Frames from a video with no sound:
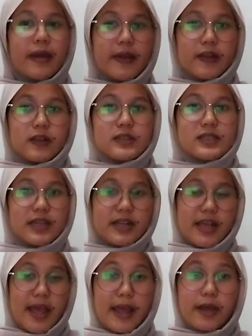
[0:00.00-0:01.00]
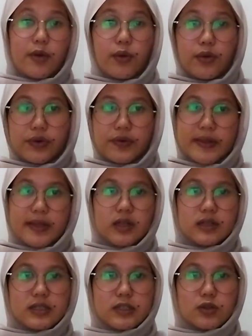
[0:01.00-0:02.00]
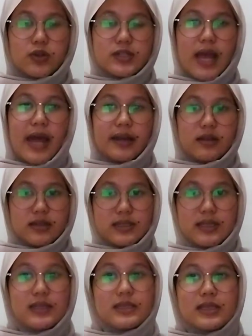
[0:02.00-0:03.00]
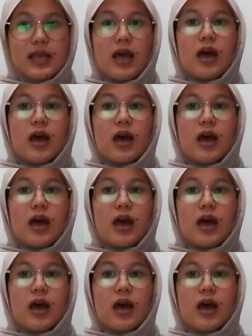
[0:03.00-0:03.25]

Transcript: In CDA or critical discourse analysis,